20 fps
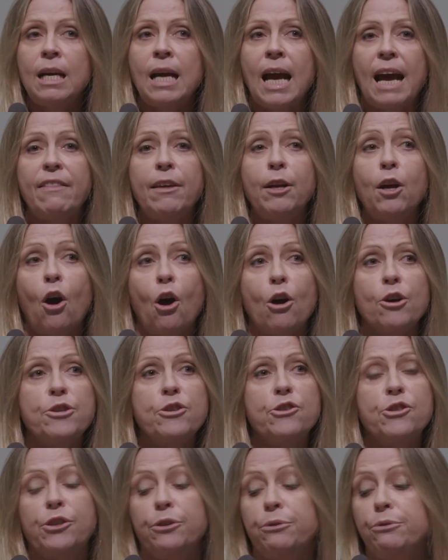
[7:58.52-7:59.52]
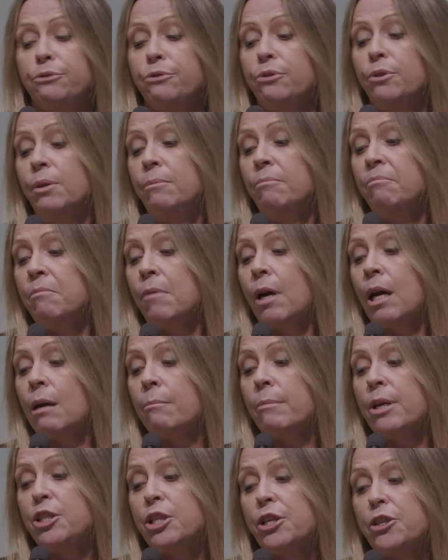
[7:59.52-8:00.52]
And then a host of
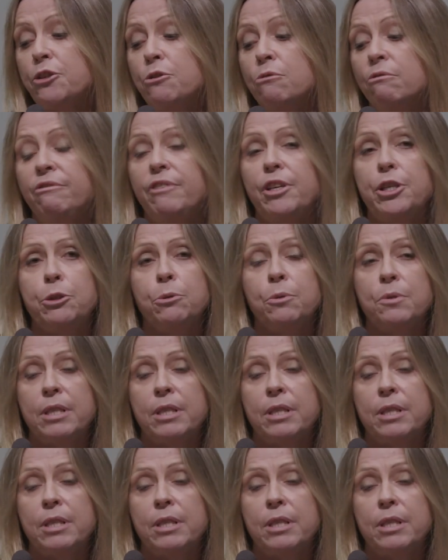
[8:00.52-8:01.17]
additional visual